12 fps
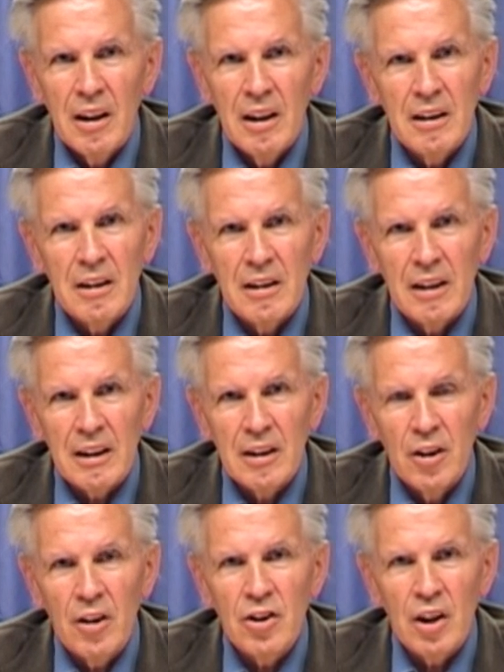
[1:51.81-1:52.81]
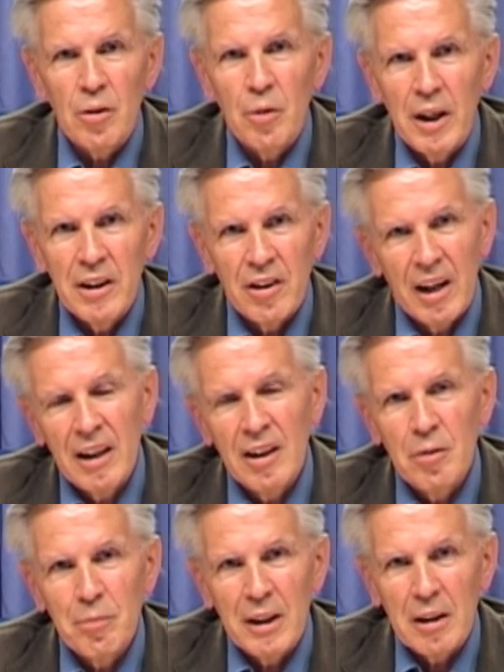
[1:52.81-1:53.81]
It does not require
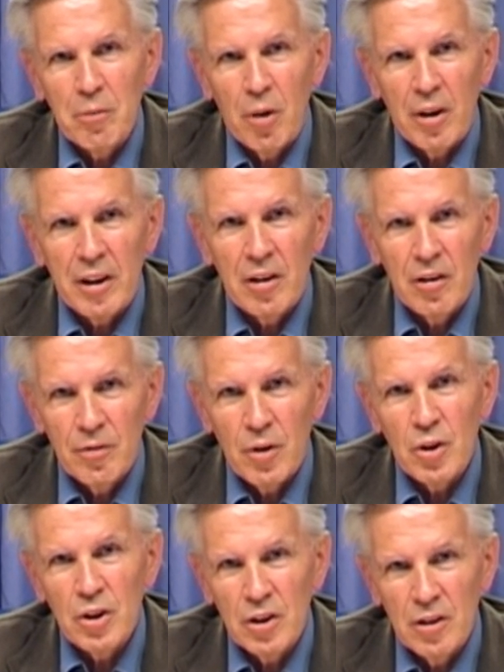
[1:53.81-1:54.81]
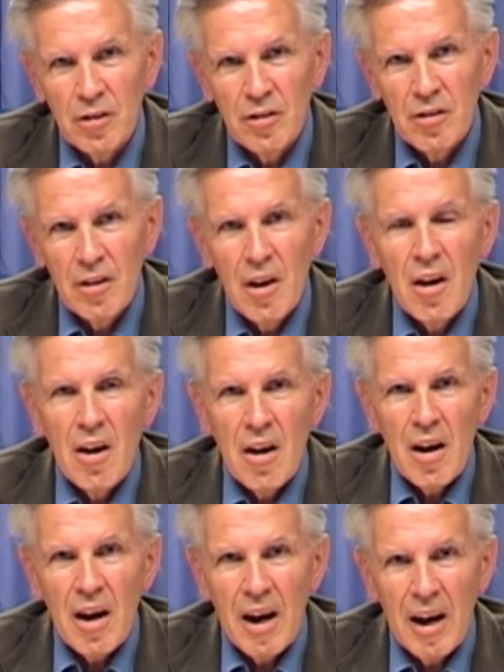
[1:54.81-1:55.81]
any metabolic conversion,
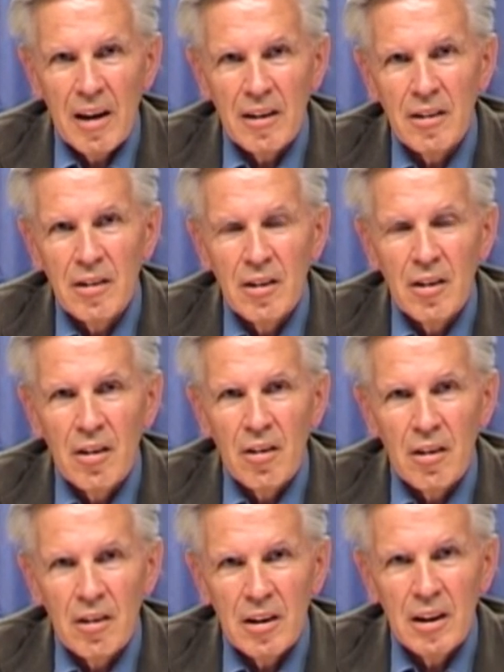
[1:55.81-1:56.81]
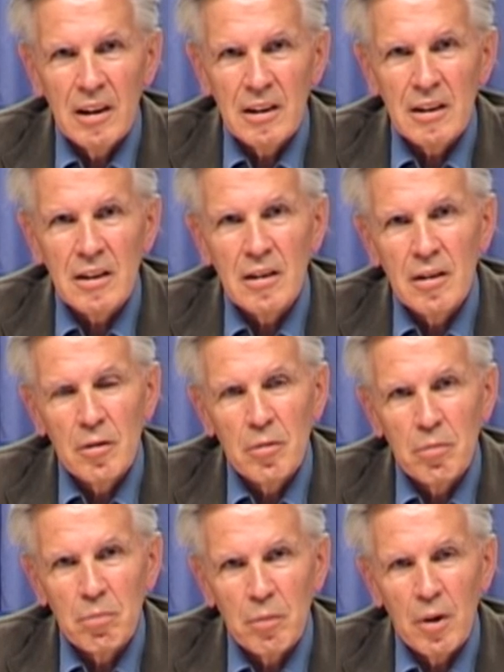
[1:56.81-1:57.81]
and it
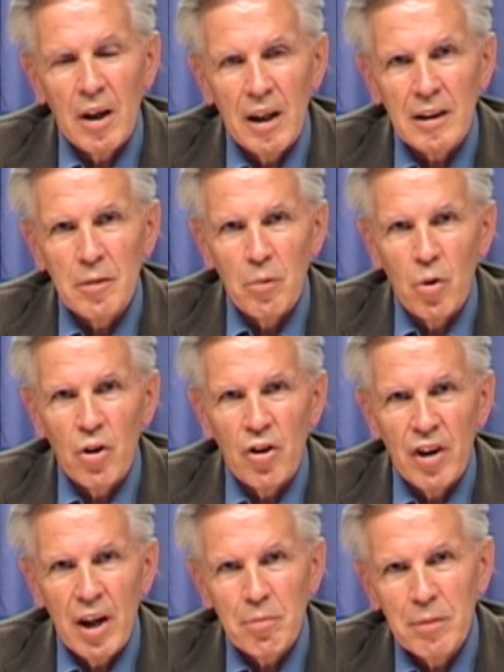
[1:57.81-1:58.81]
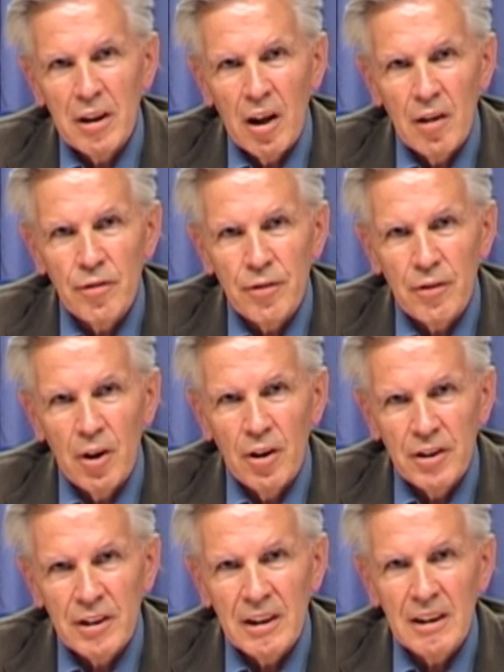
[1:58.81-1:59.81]
has a more rapid
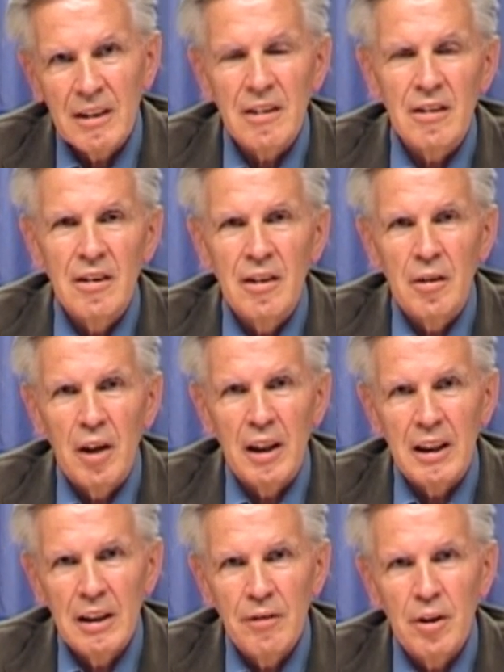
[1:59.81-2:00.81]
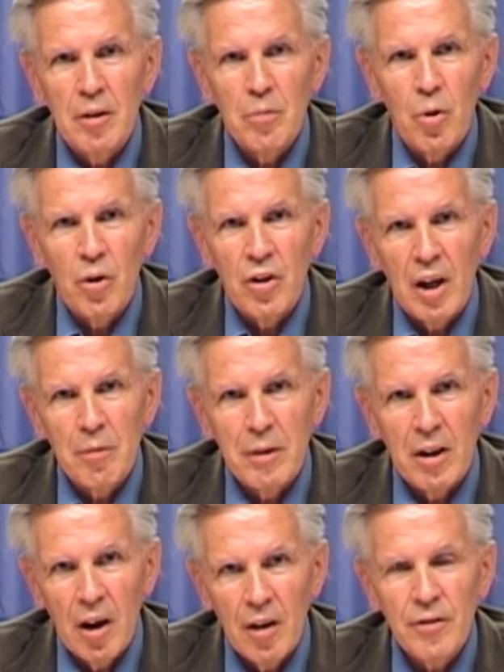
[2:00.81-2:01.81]
onset and even a more
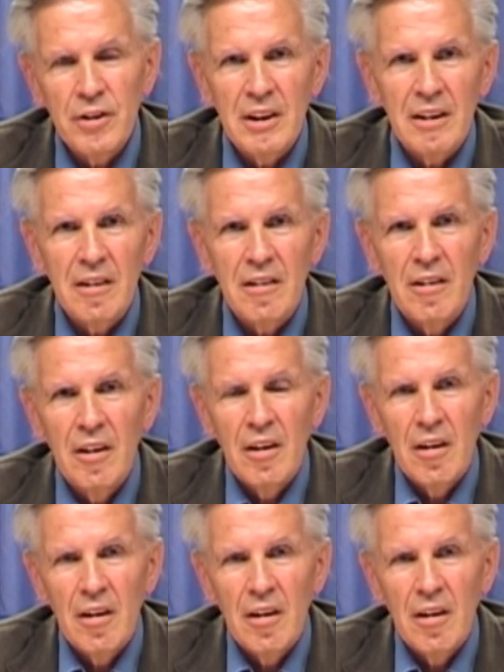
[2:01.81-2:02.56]
rapid offset